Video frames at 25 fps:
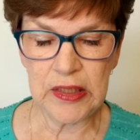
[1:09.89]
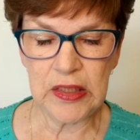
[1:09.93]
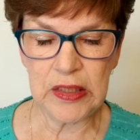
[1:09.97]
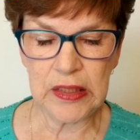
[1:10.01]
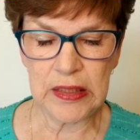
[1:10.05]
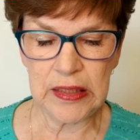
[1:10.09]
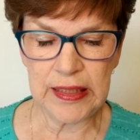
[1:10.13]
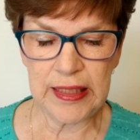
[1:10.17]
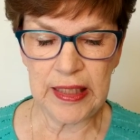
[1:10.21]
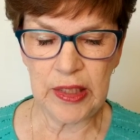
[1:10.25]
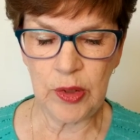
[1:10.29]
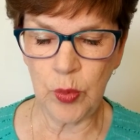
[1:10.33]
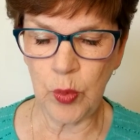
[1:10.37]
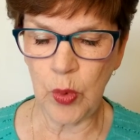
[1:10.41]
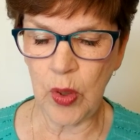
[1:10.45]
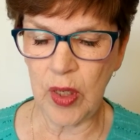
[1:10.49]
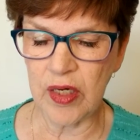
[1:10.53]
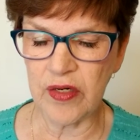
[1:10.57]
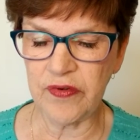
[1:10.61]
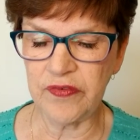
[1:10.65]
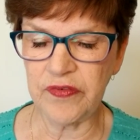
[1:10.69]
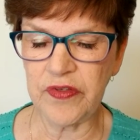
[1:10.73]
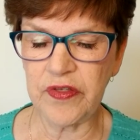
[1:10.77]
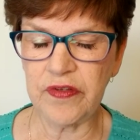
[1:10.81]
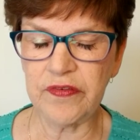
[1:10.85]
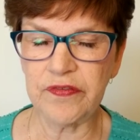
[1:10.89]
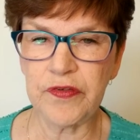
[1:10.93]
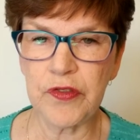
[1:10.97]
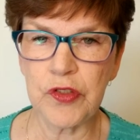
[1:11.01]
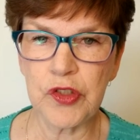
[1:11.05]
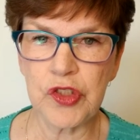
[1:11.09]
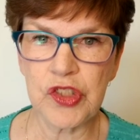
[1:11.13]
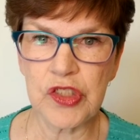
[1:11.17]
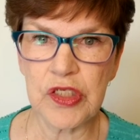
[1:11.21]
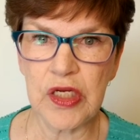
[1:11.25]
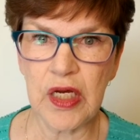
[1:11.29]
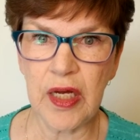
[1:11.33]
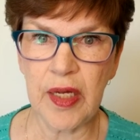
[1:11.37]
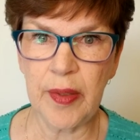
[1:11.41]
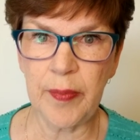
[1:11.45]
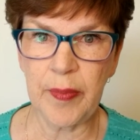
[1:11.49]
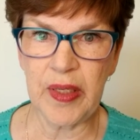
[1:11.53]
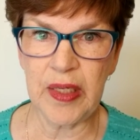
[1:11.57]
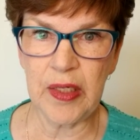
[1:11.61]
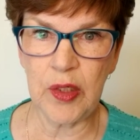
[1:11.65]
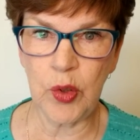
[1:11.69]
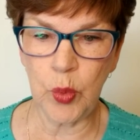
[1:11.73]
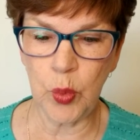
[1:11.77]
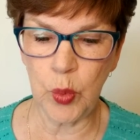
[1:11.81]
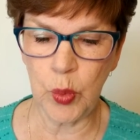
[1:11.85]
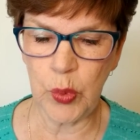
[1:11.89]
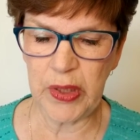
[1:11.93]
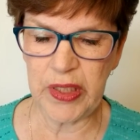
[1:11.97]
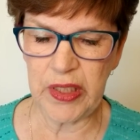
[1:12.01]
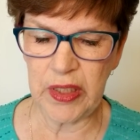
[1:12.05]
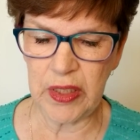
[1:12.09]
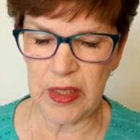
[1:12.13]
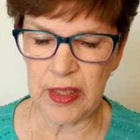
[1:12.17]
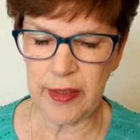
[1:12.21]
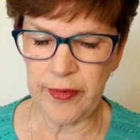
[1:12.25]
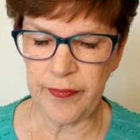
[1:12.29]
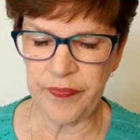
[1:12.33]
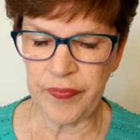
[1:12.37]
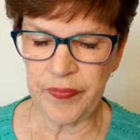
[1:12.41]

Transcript: clean water for the first time in a week.